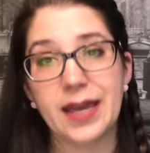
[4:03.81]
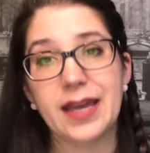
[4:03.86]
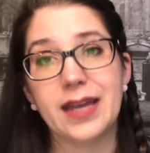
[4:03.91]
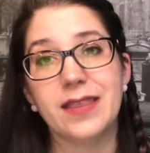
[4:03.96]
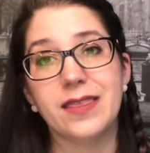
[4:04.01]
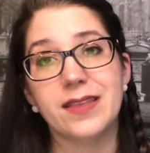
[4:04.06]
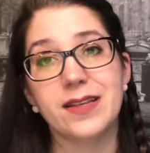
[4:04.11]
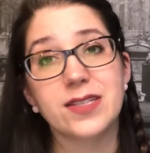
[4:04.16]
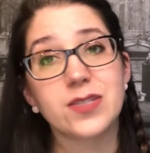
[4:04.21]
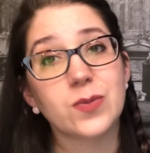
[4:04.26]

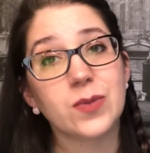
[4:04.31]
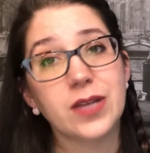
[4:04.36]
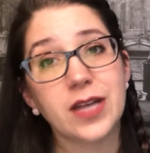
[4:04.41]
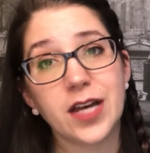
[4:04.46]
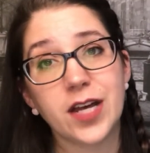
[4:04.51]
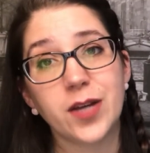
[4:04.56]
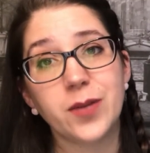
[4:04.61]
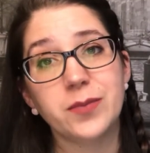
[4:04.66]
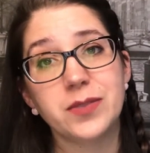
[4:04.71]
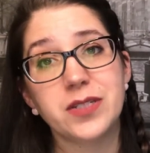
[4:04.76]
And this will
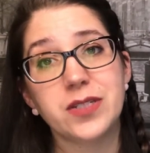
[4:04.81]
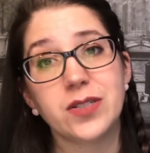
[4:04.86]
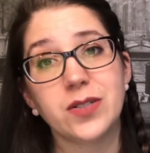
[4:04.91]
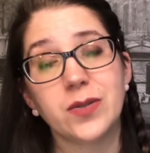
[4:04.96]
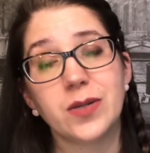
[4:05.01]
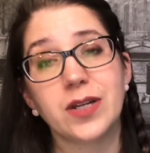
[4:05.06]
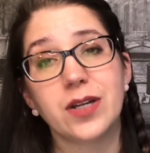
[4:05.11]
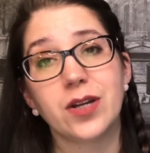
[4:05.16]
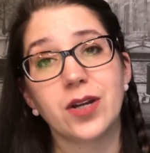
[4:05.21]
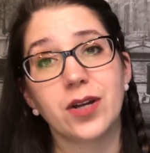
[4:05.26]
help to
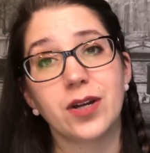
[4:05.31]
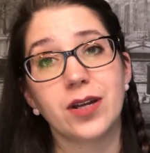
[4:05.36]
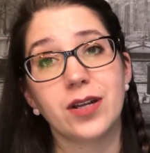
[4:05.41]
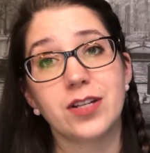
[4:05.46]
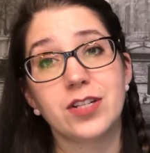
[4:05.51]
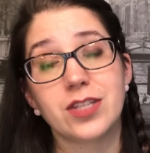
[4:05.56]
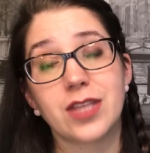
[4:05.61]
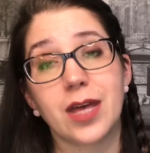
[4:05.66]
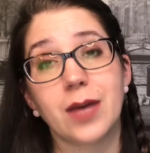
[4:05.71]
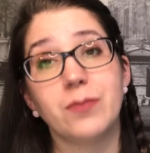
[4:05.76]

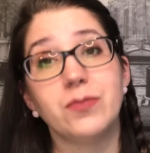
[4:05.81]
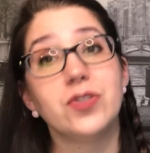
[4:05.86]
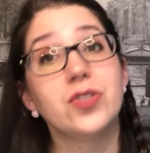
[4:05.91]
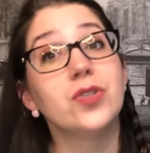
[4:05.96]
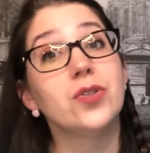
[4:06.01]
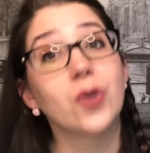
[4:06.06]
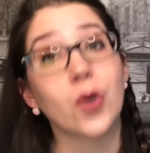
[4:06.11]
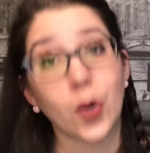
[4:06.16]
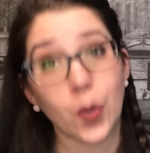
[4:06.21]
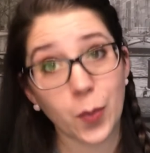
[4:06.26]
encourage them
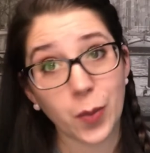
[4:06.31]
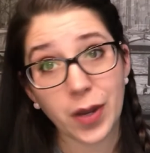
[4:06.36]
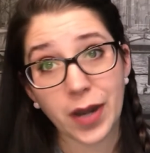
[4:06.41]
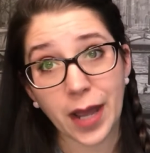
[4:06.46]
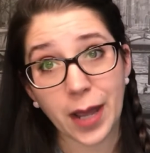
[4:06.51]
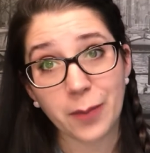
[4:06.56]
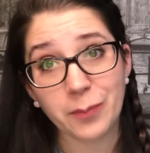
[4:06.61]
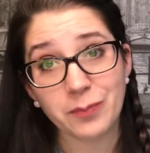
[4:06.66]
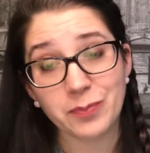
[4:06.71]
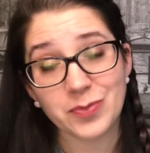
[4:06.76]
to open
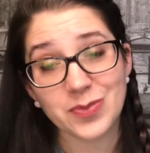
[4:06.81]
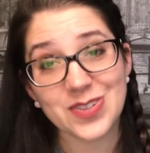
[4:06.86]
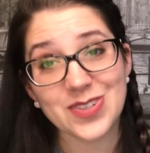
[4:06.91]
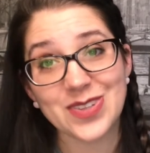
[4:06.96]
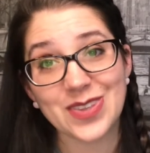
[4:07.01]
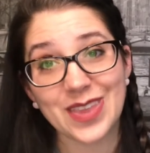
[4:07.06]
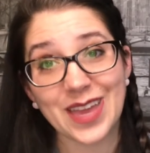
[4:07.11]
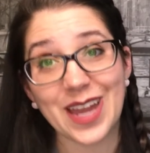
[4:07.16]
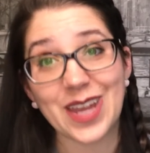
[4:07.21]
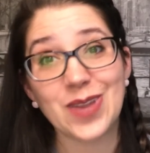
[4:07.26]
up
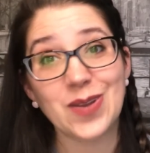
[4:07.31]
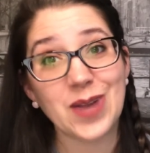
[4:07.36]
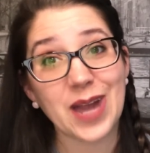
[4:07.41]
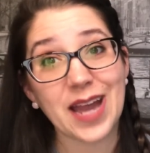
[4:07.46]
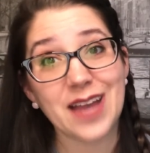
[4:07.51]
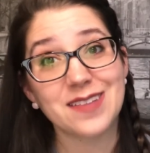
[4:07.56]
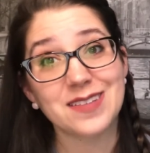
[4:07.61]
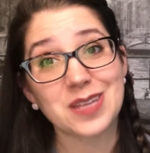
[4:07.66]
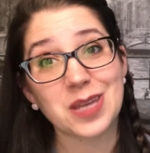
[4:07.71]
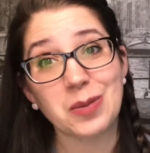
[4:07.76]
so that you
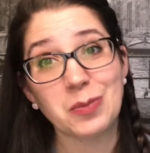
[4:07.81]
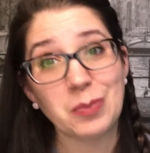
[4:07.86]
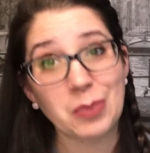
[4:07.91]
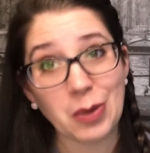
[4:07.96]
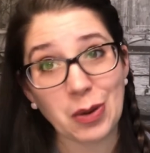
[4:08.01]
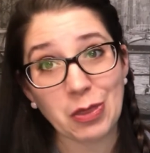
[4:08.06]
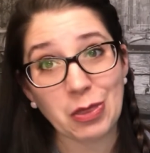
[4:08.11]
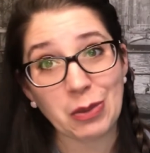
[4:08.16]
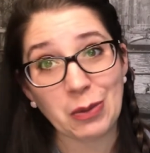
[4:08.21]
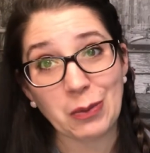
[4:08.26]
guys can
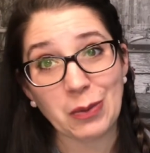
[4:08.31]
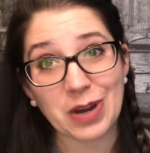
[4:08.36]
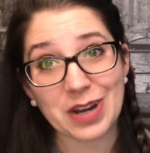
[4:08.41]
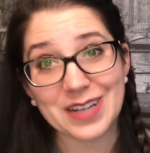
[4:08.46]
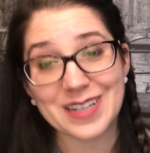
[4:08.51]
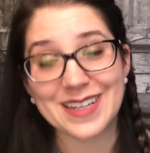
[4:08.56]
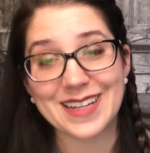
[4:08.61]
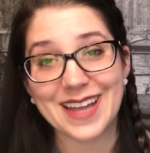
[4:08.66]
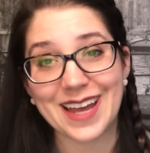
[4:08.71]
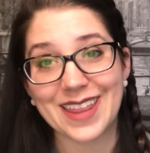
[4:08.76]
both work
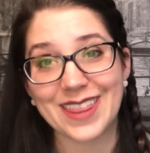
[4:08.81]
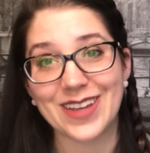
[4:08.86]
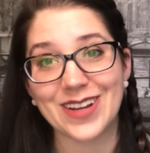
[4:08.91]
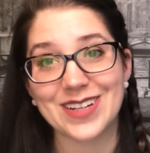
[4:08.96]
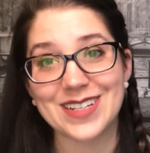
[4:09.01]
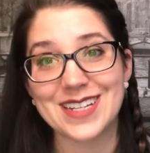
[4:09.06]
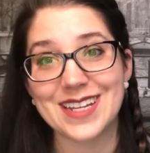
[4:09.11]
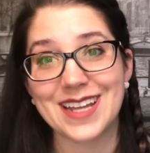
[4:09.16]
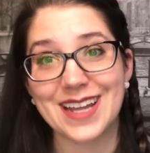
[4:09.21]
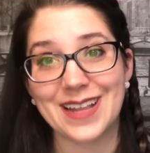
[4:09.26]
together
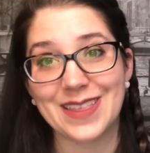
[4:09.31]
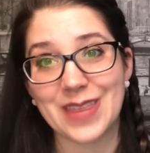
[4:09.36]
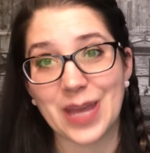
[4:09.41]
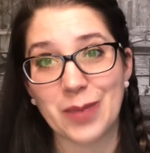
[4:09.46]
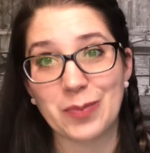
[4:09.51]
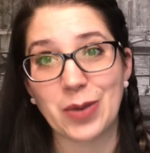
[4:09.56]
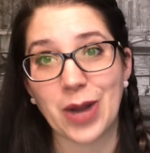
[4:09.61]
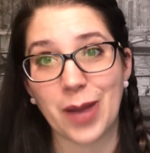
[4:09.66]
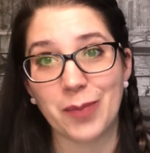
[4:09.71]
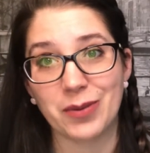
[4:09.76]
to get
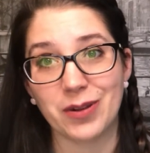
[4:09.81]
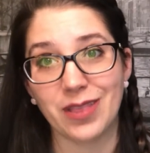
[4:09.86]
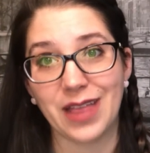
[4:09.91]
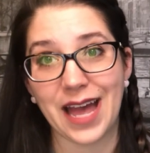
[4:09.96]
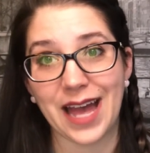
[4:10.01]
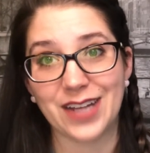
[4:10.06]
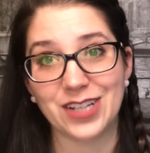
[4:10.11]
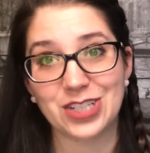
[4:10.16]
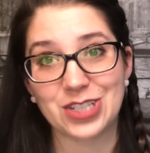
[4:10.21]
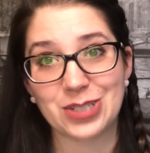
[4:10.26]
that proper
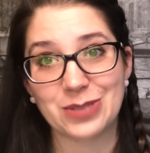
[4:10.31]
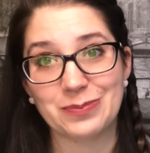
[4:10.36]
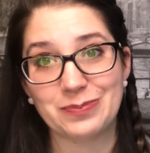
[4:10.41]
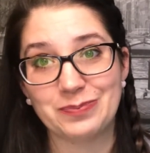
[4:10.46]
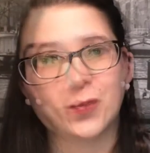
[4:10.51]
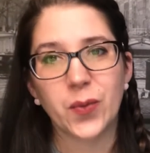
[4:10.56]
latch.